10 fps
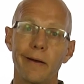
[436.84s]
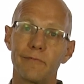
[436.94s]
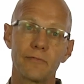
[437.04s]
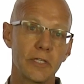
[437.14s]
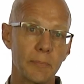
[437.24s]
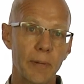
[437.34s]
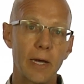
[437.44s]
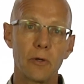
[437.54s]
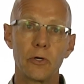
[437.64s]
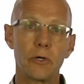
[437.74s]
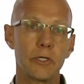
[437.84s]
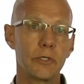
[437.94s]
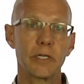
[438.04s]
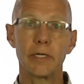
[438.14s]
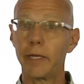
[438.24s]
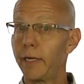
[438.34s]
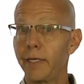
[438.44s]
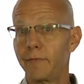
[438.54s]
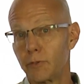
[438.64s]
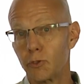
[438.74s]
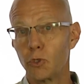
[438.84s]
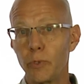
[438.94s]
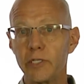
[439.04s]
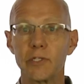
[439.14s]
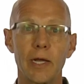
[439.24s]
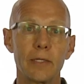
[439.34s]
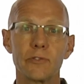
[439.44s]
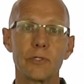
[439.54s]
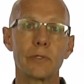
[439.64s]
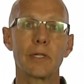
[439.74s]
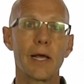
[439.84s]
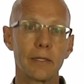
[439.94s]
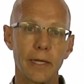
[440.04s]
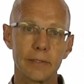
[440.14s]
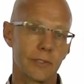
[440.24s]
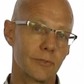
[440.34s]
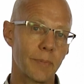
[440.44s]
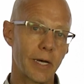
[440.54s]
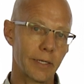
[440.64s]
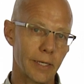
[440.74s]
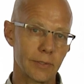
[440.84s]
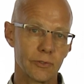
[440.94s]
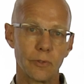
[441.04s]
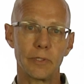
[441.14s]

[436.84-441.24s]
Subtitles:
flea powder, you can get even squeeze-ons that are a lot like the spot-ons,